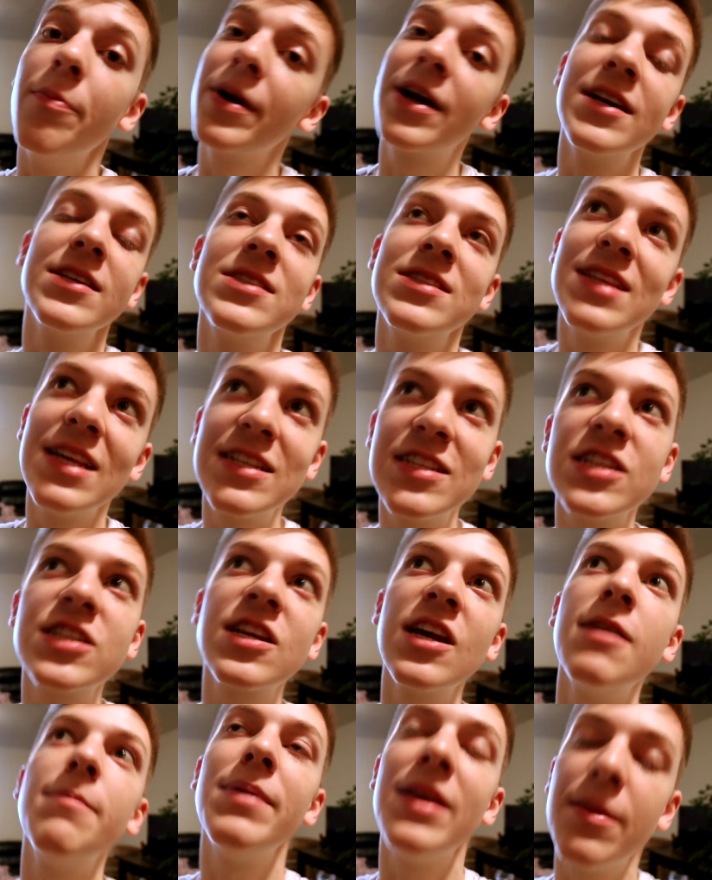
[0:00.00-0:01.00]
because this is
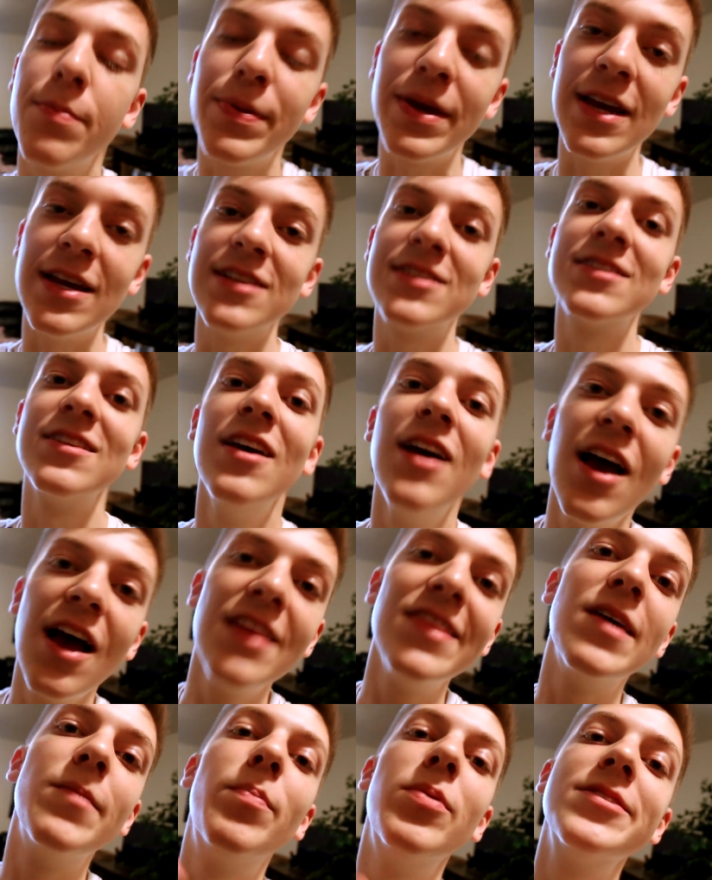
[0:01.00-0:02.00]
gonna be the piece
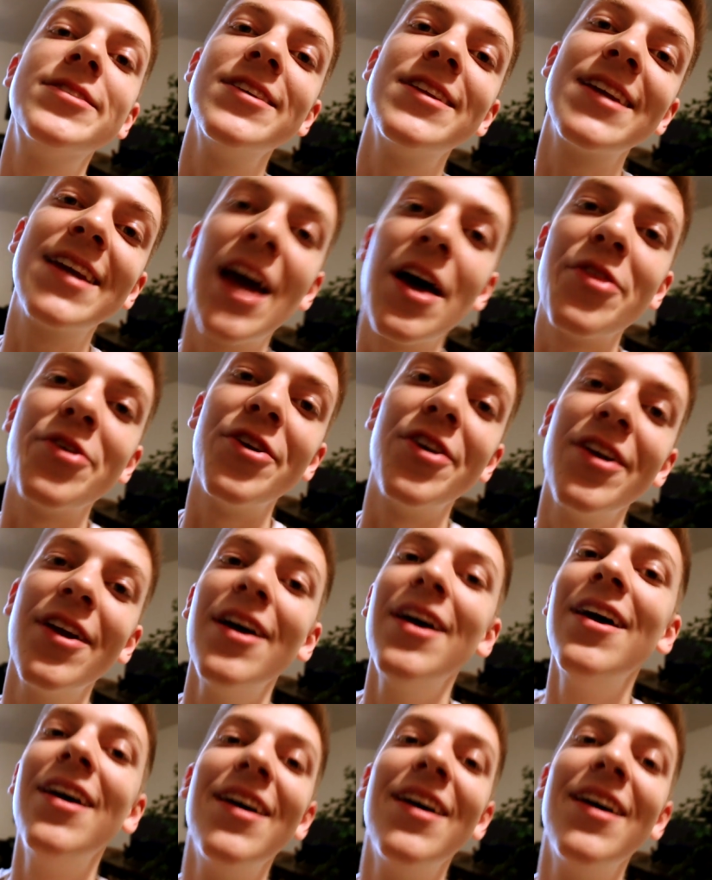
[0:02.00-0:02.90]
that puts it together